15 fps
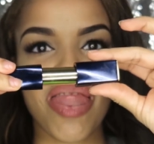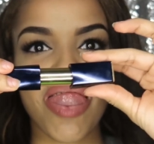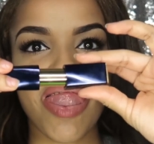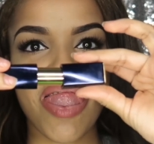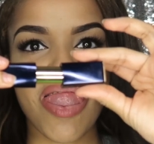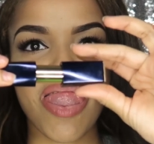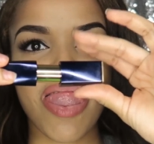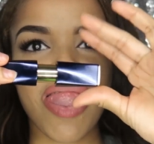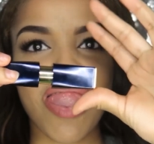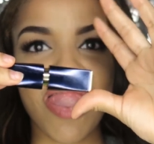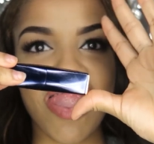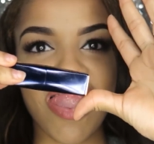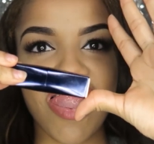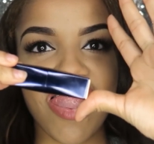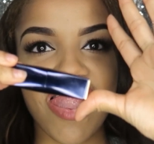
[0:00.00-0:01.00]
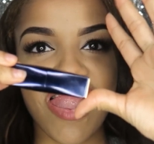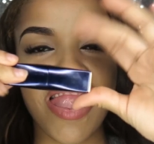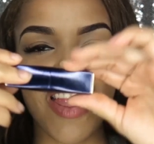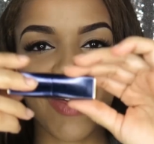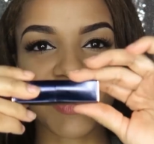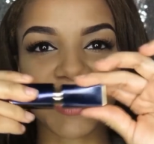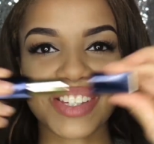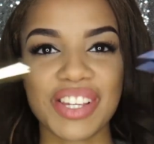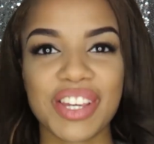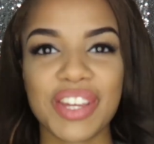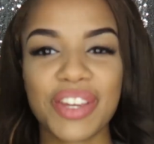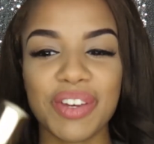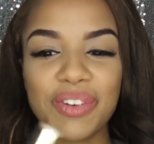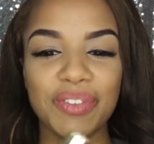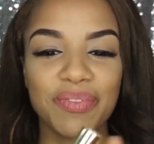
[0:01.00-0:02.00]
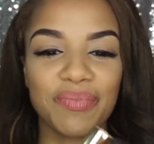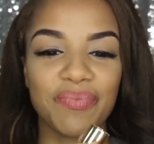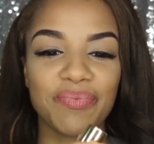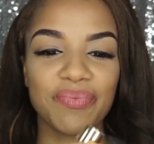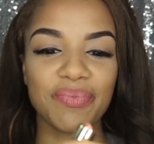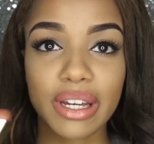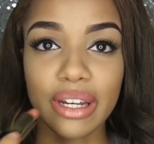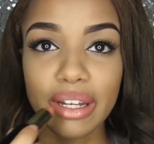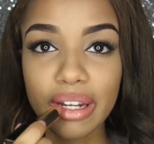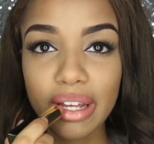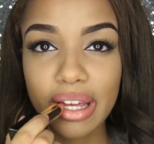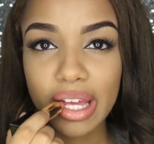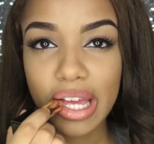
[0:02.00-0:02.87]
It's cute. It's good.